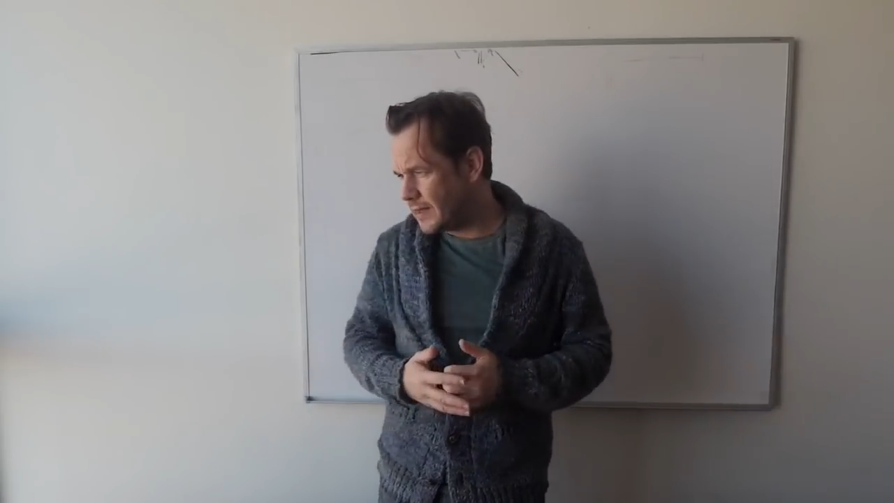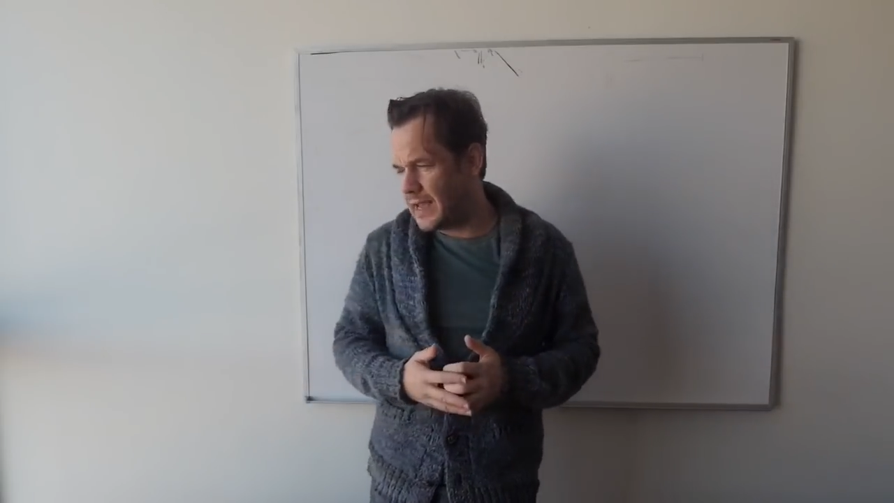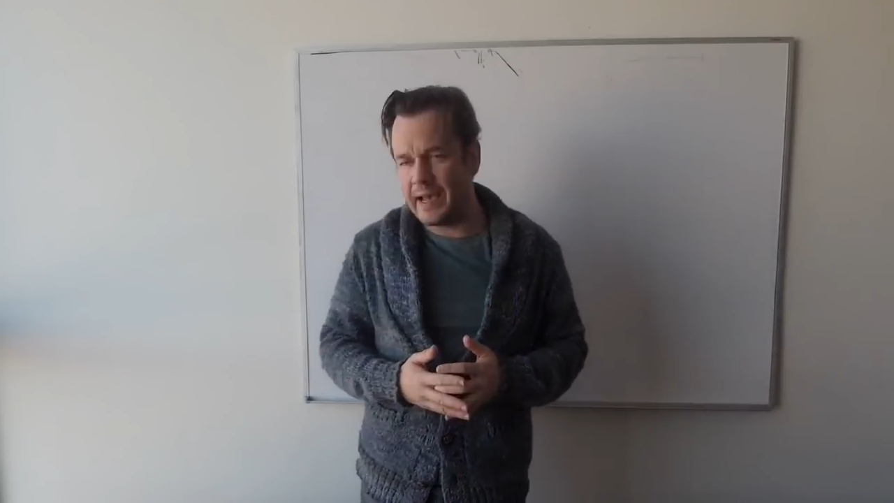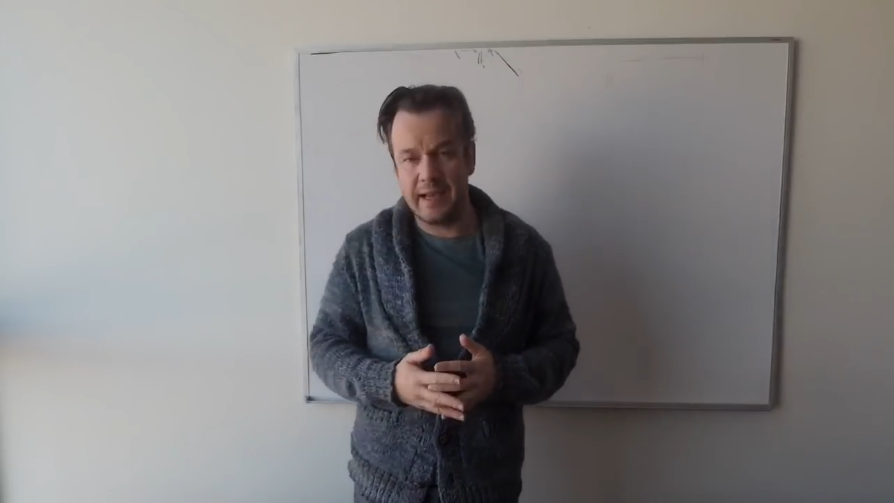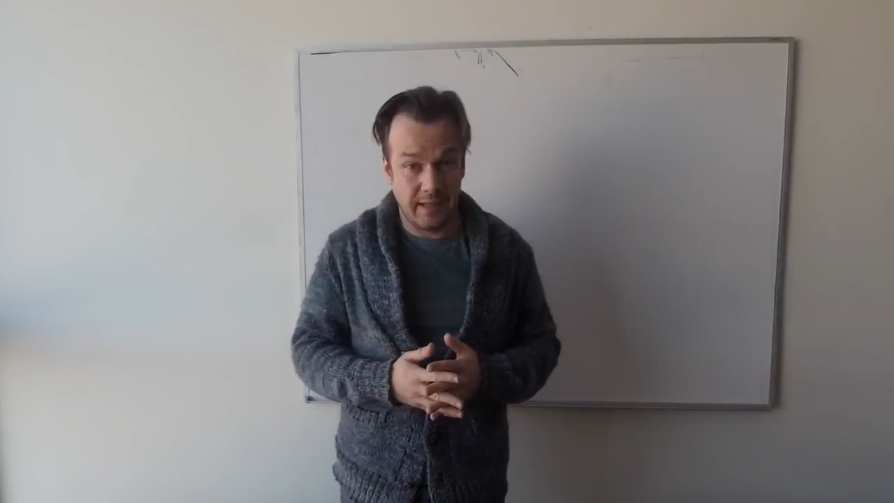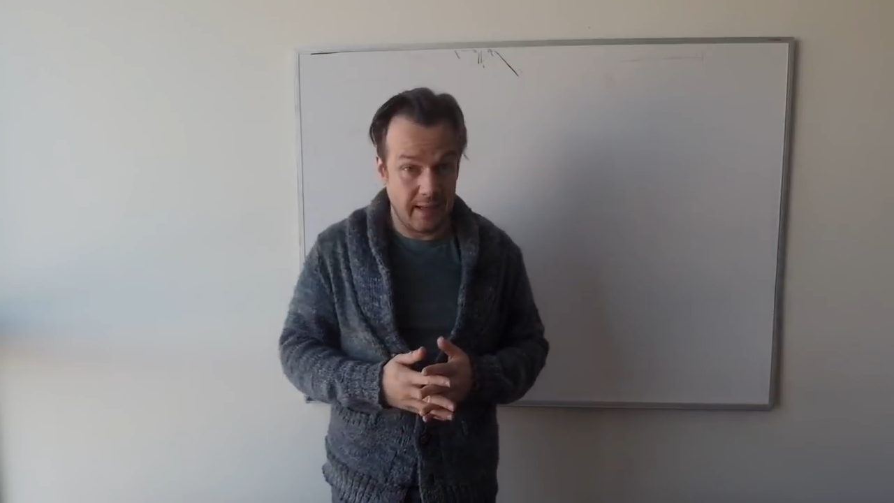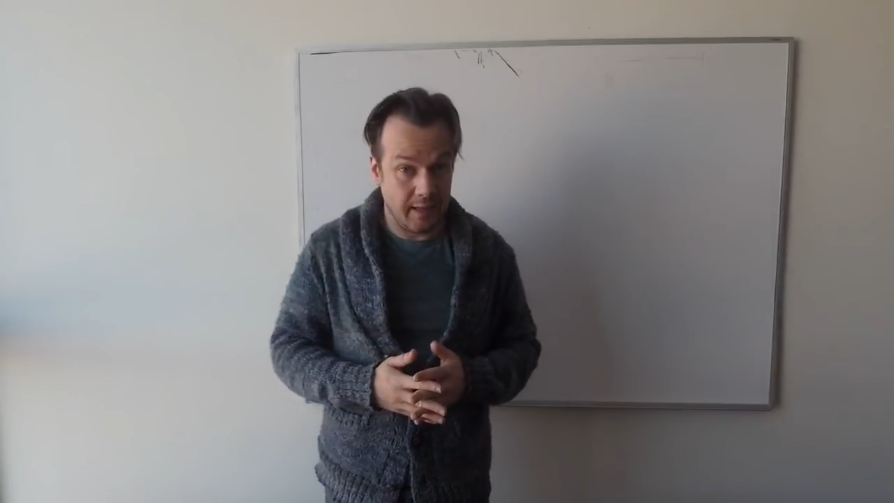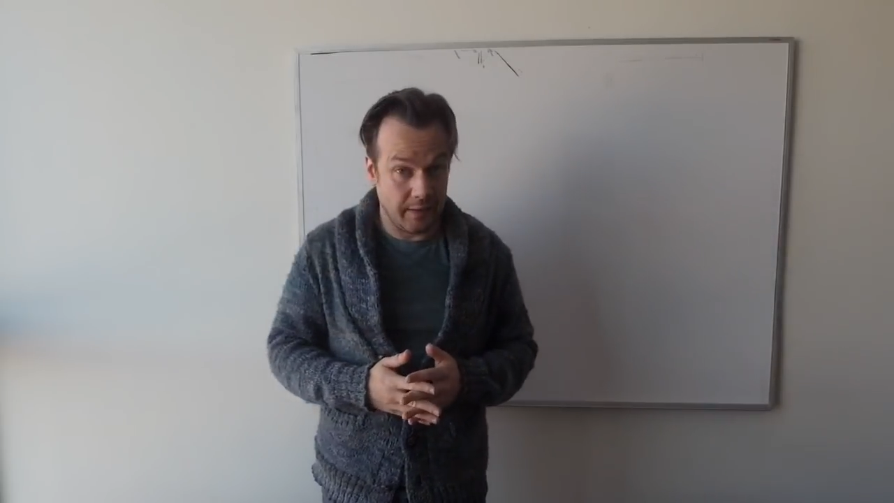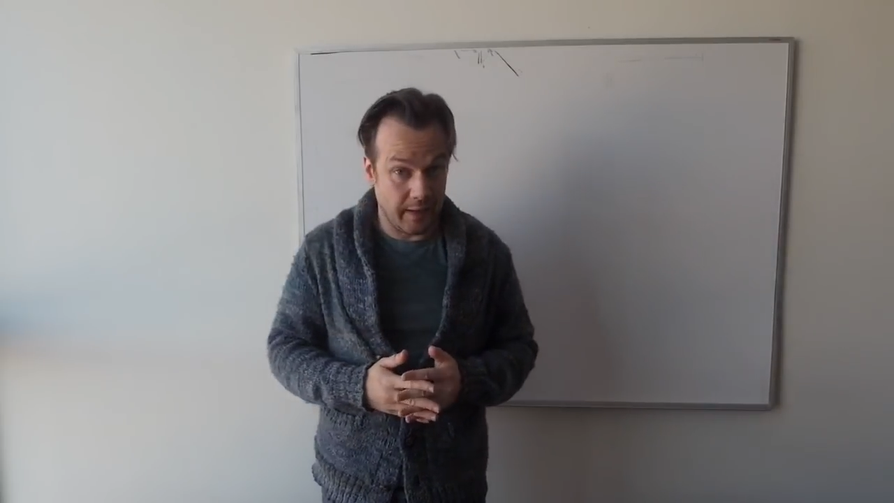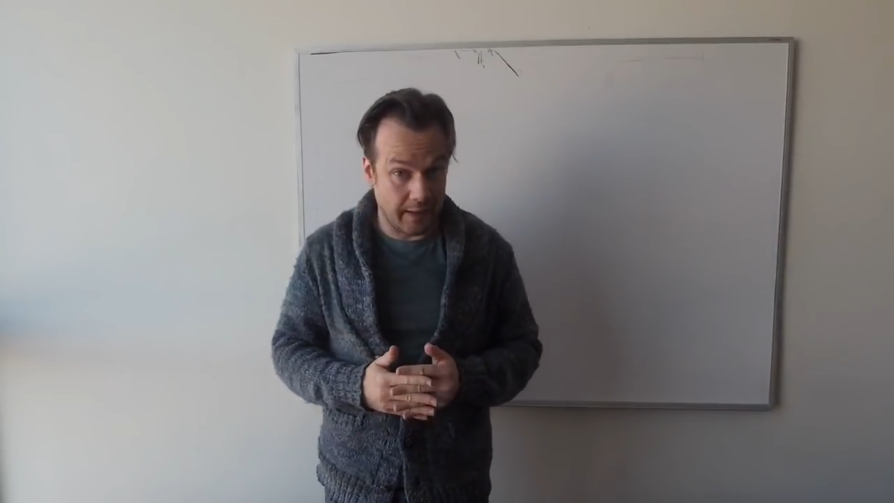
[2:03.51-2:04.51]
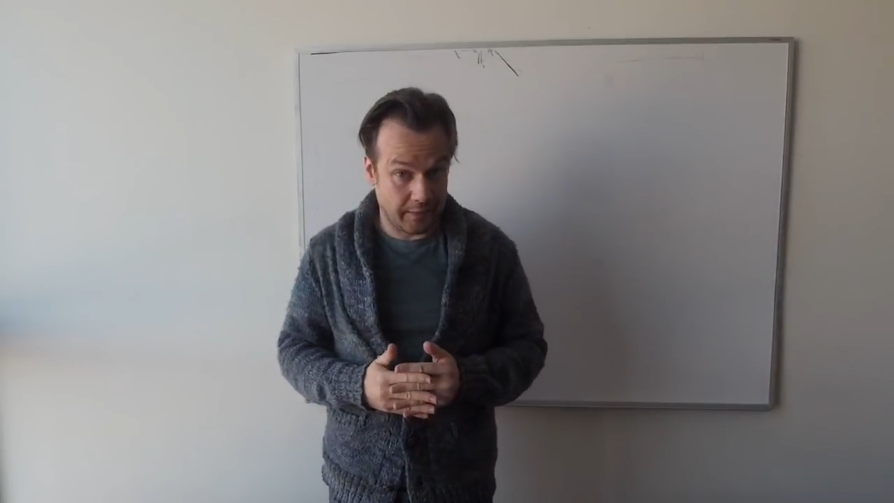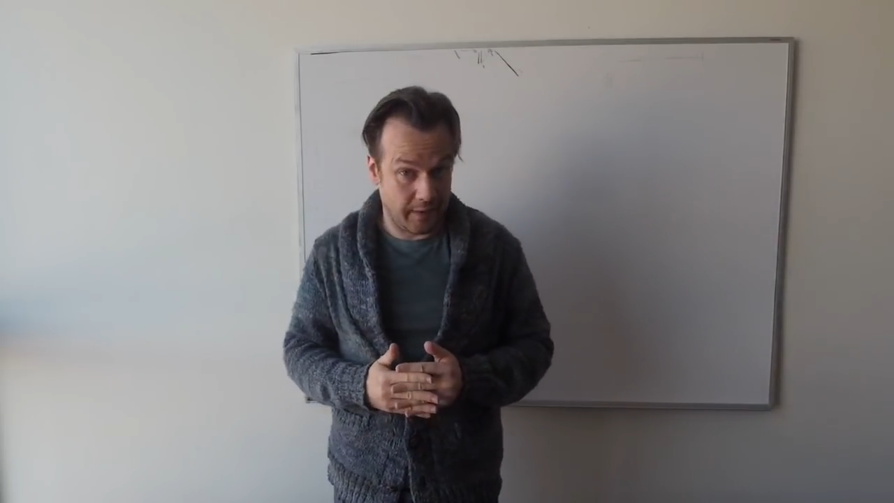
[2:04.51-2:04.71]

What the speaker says: the idea that